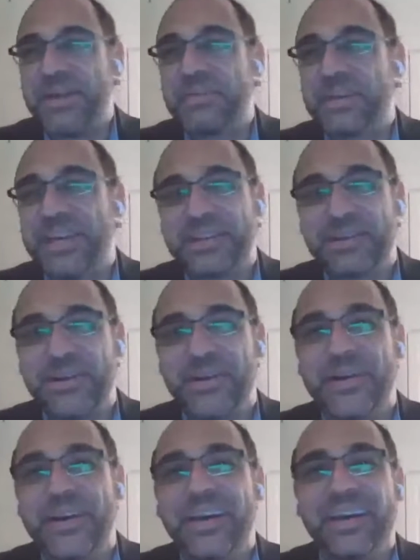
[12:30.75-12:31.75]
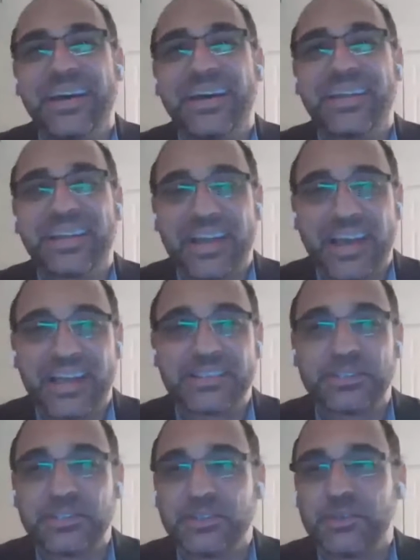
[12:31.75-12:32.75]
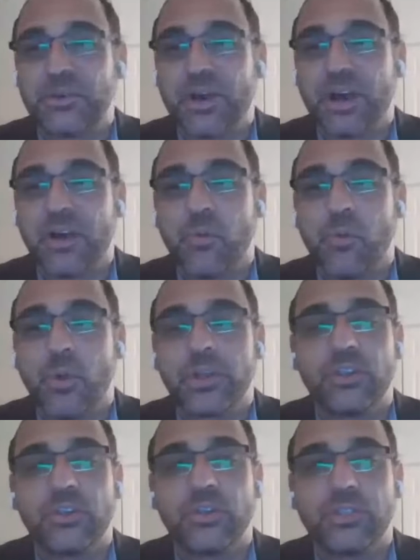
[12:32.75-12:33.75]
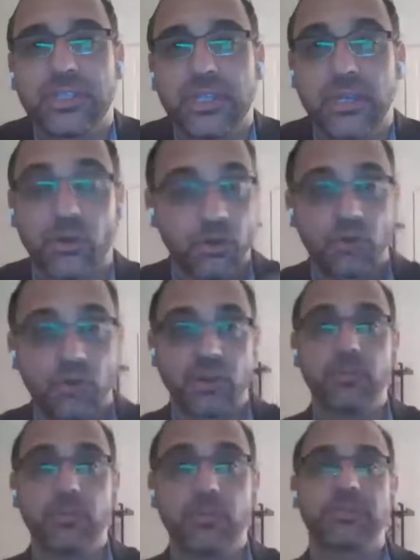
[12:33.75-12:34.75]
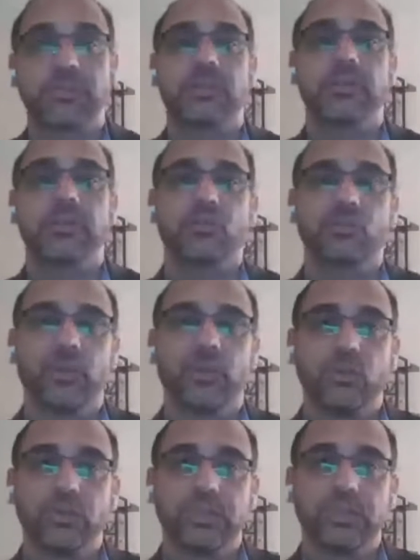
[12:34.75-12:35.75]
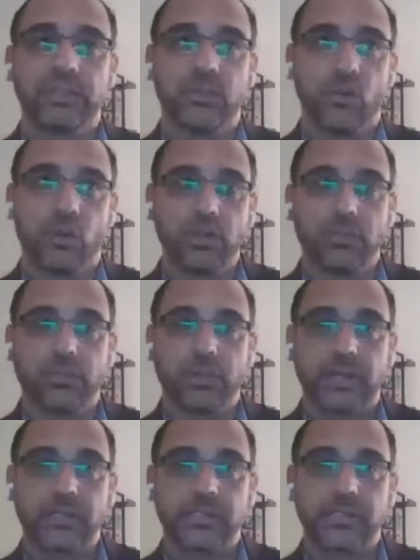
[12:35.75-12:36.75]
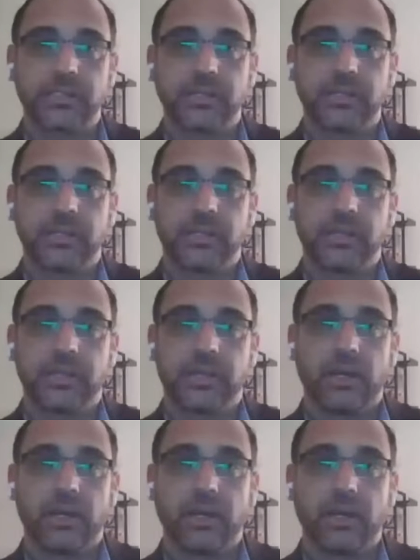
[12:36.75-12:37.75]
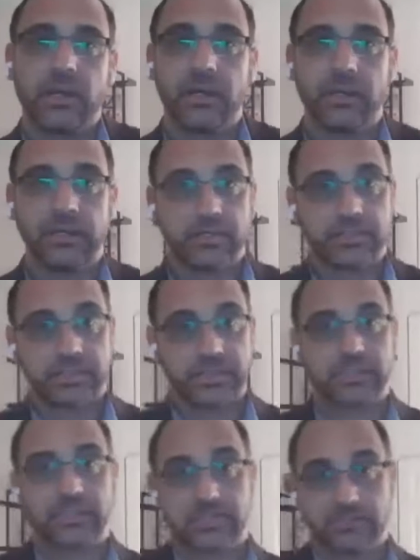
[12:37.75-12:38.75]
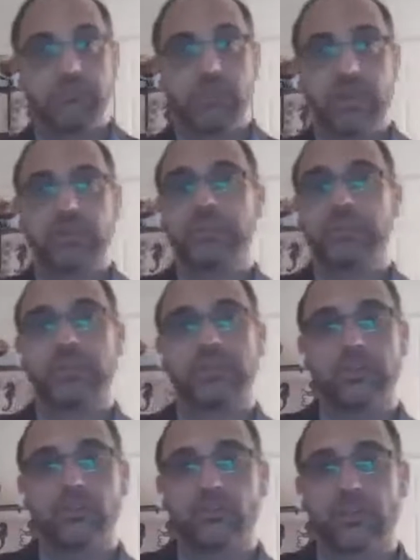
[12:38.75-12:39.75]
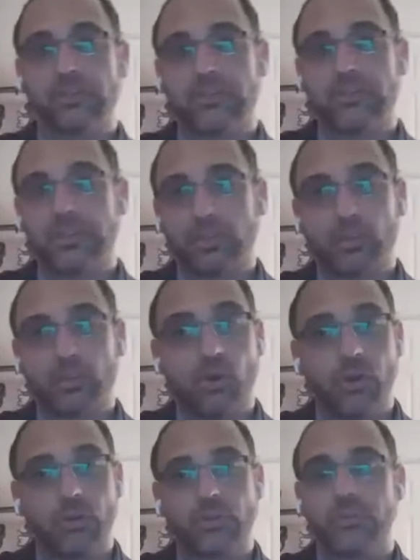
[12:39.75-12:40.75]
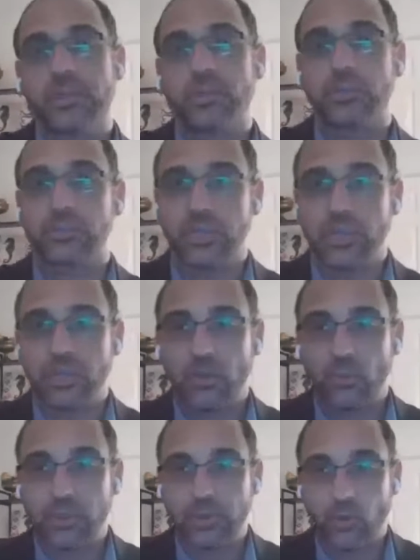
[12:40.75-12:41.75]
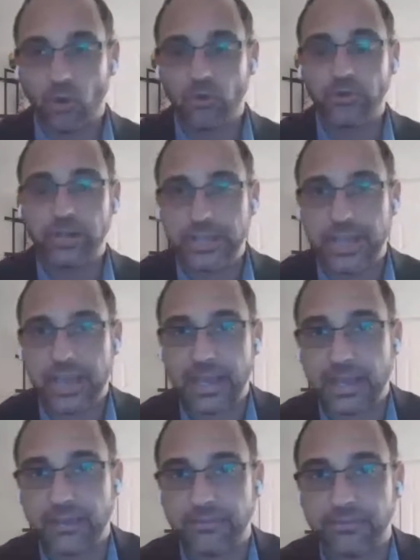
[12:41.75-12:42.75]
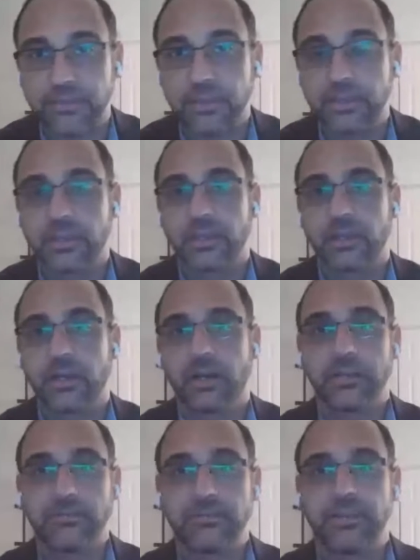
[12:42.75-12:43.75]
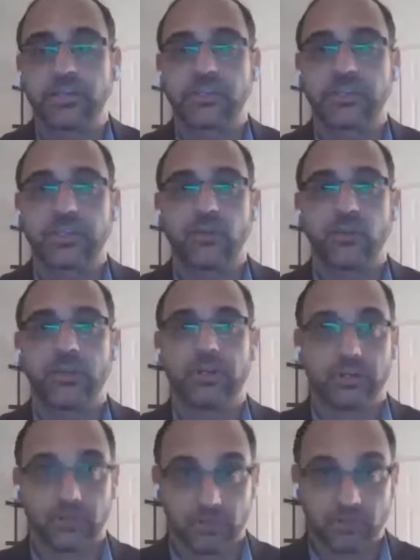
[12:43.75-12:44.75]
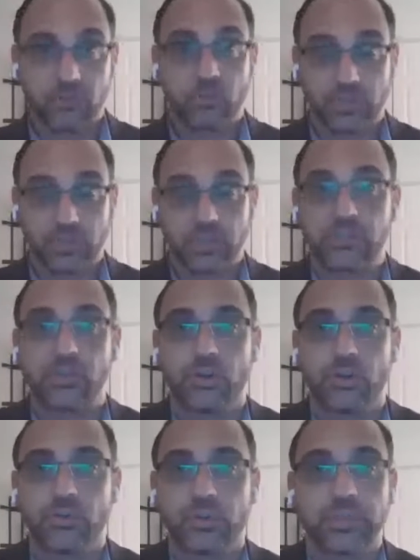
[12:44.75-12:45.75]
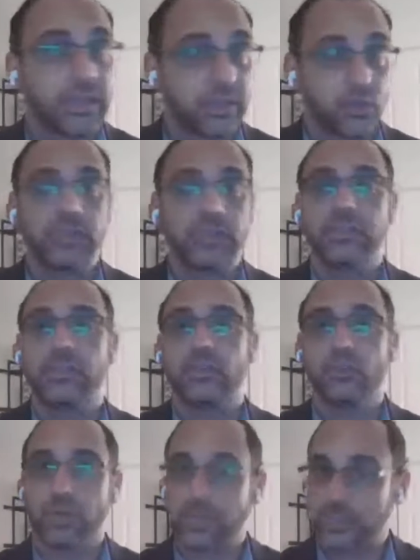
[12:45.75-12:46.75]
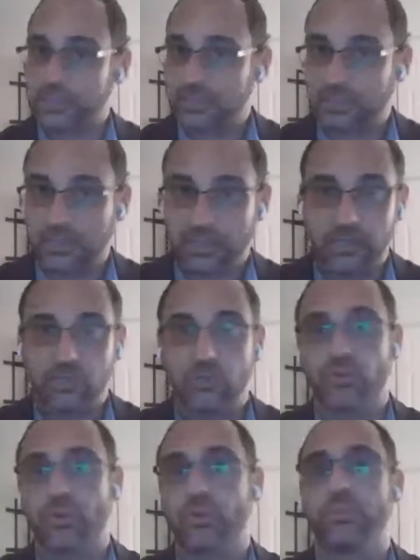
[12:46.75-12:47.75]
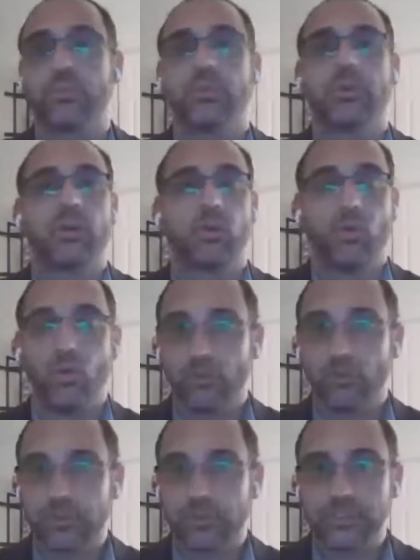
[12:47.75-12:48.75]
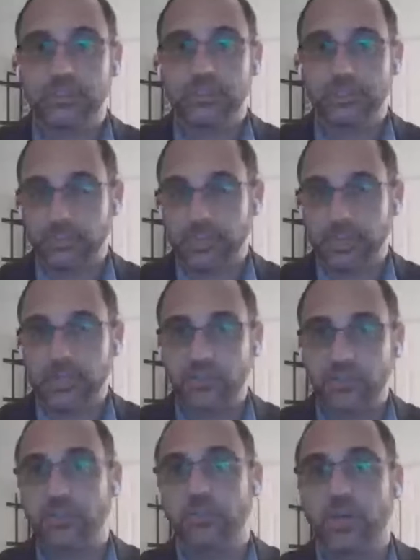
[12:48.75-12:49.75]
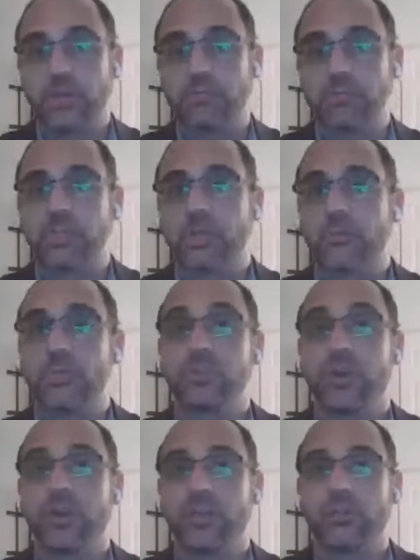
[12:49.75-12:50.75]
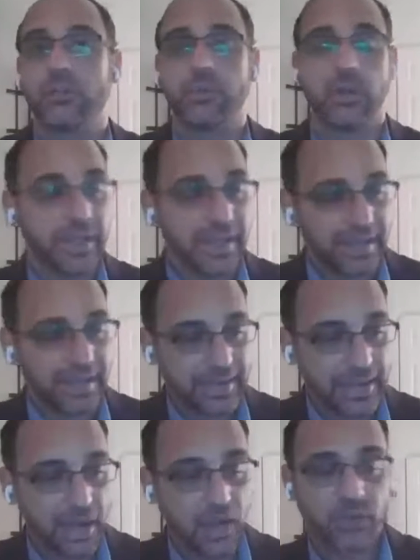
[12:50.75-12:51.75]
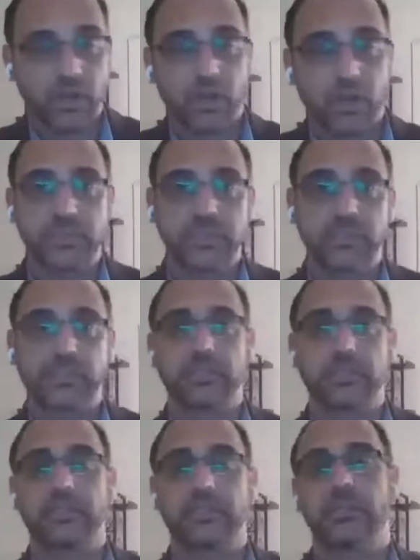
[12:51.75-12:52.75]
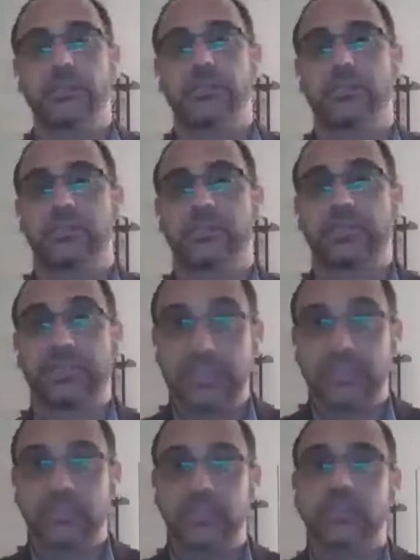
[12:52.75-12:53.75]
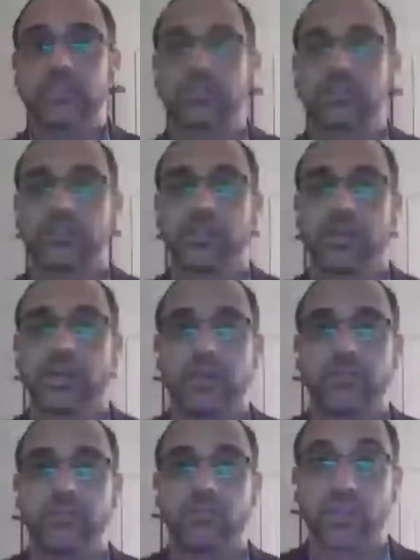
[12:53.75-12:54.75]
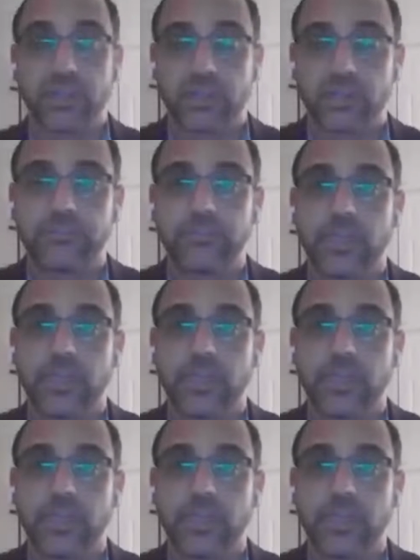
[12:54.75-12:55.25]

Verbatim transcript: going to go ahead and ask you uh, what you see, or, or, a couple of scenarios where you see the oil price uh, in the six month period to even in the long term, because we already have uh, inflation that we're we're concerned with, not only in the U.S., in Europe, all of these supply chain problems that we talked about. Now comes this this serious uh, trigger